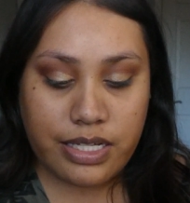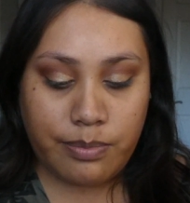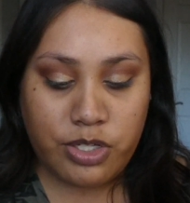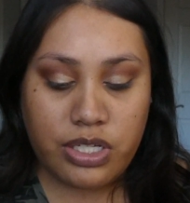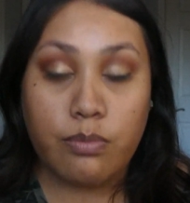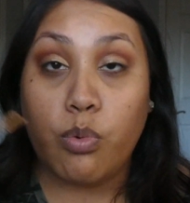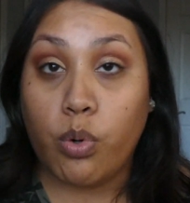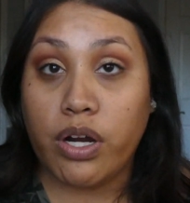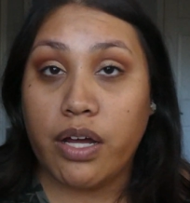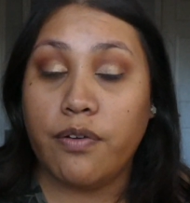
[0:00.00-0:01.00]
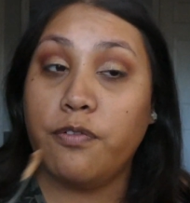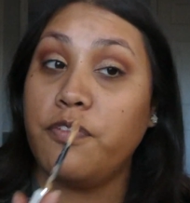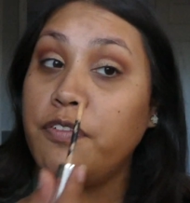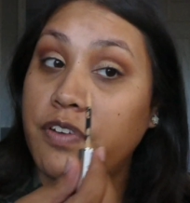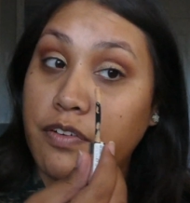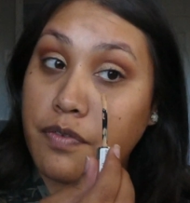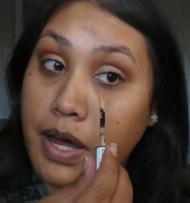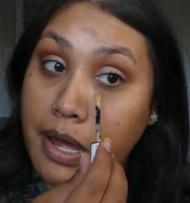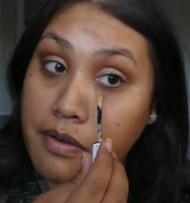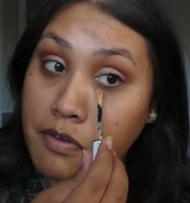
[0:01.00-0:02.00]
I'm using more of
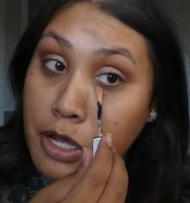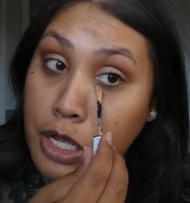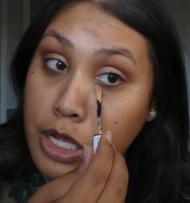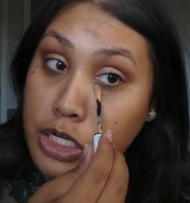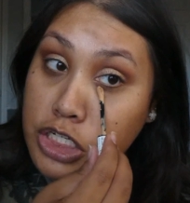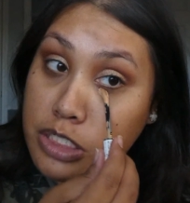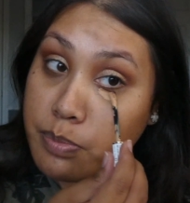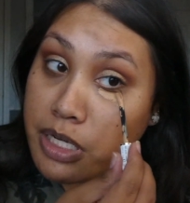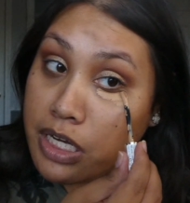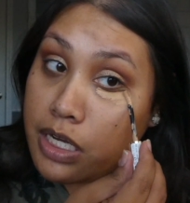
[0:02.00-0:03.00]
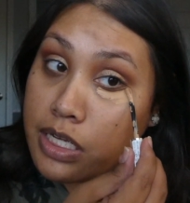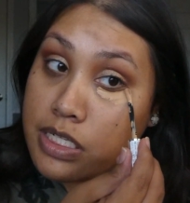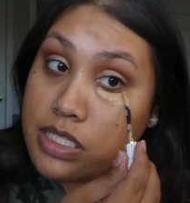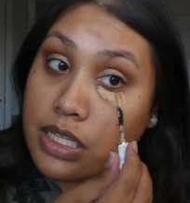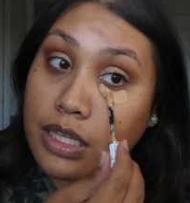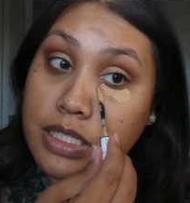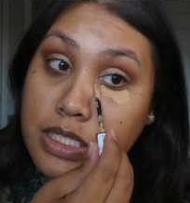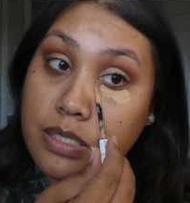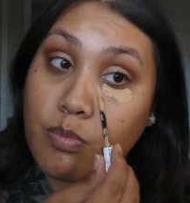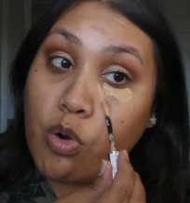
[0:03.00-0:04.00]
55 just because this
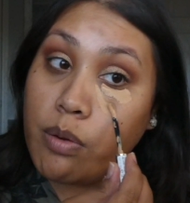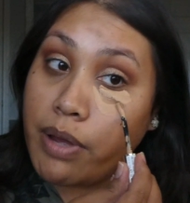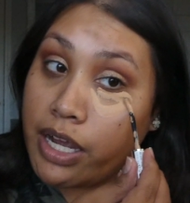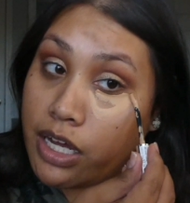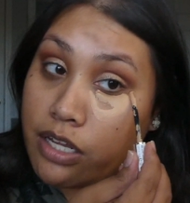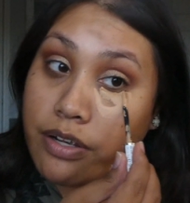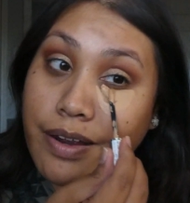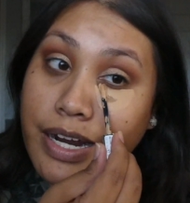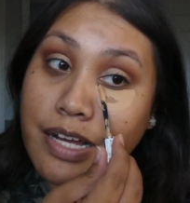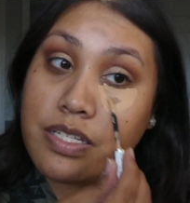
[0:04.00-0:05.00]
is more my color right now.